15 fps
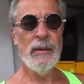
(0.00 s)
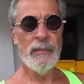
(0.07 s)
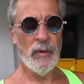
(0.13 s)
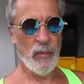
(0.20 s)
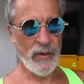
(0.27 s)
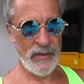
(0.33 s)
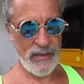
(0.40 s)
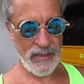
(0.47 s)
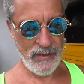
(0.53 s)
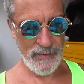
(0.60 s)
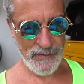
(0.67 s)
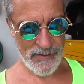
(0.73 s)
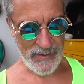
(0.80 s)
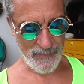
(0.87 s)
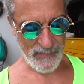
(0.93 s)
But one thing,
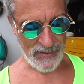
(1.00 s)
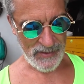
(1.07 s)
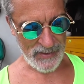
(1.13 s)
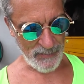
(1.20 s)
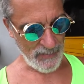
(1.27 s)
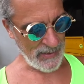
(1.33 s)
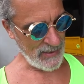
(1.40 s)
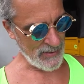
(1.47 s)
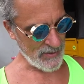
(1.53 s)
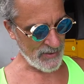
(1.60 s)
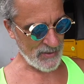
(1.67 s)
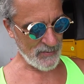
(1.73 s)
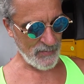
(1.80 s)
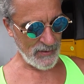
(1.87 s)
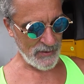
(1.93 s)
here's something to me is
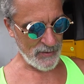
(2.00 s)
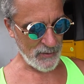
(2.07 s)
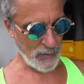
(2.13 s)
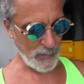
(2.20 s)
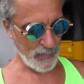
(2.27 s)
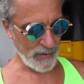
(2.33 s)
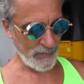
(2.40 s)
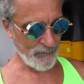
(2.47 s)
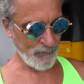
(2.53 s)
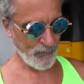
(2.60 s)
just really stupid.